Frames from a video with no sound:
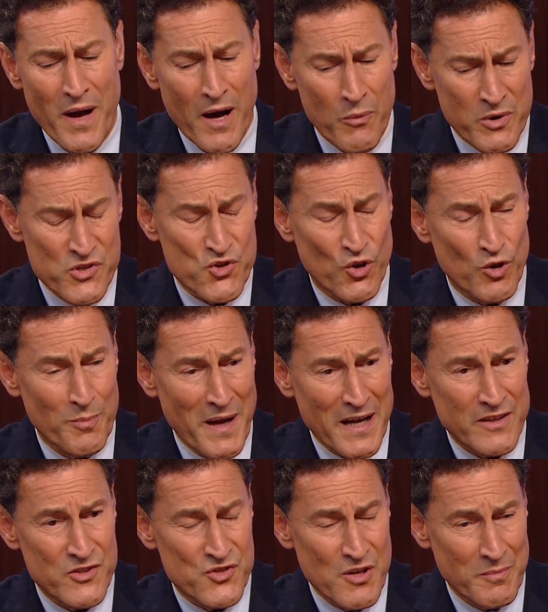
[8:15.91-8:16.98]
I want to circle
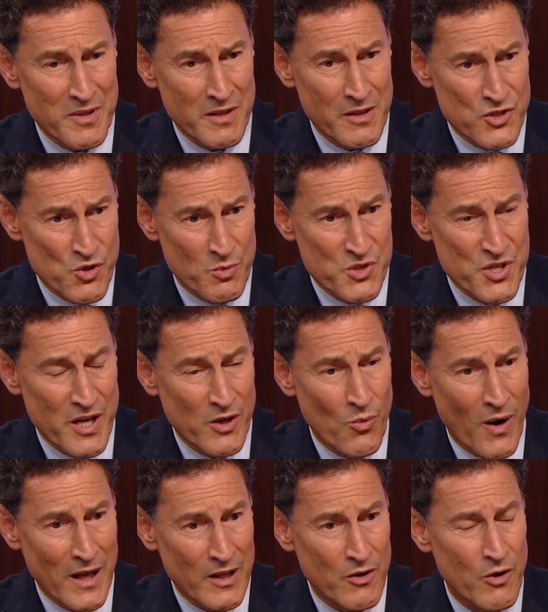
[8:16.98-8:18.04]
back to something that you were saying a
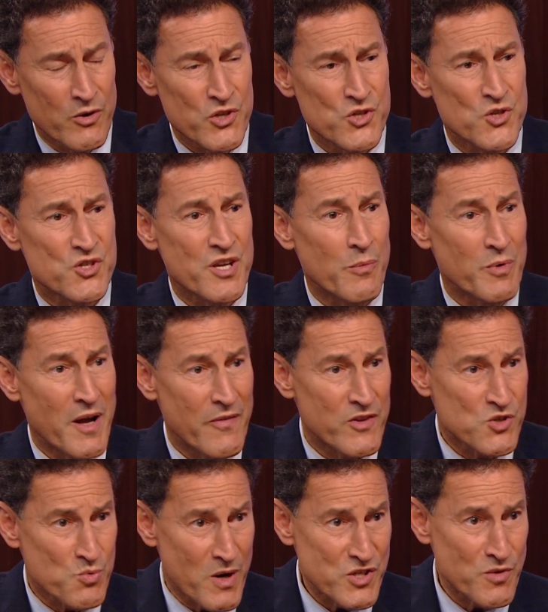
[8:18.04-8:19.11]
while ago, because you said we had
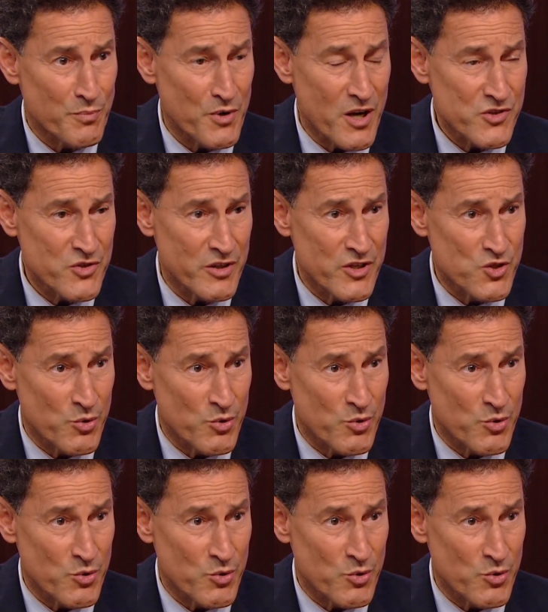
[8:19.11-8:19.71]
this reciprocity